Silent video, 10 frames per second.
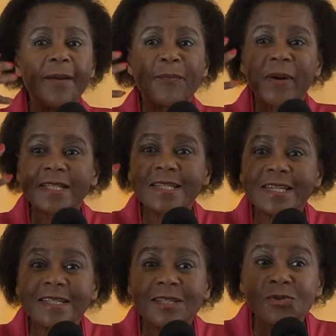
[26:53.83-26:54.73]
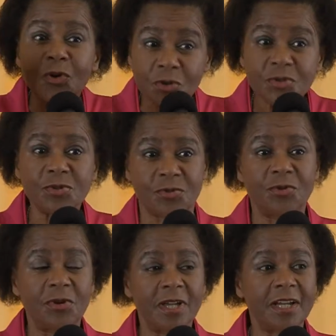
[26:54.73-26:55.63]
But it is also
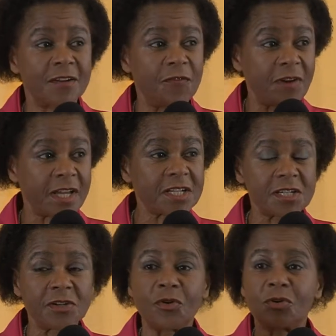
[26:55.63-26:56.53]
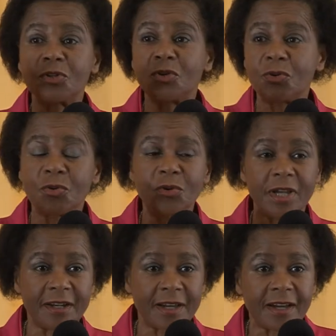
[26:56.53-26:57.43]
a reflection on you
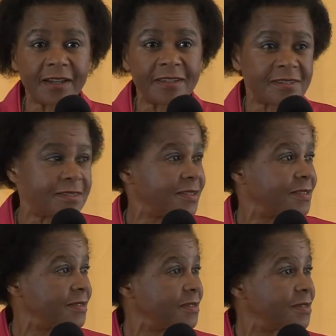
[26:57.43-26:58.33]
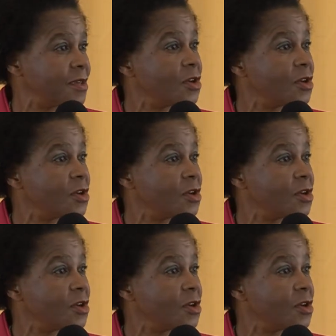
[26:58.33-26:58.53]
and I as citizens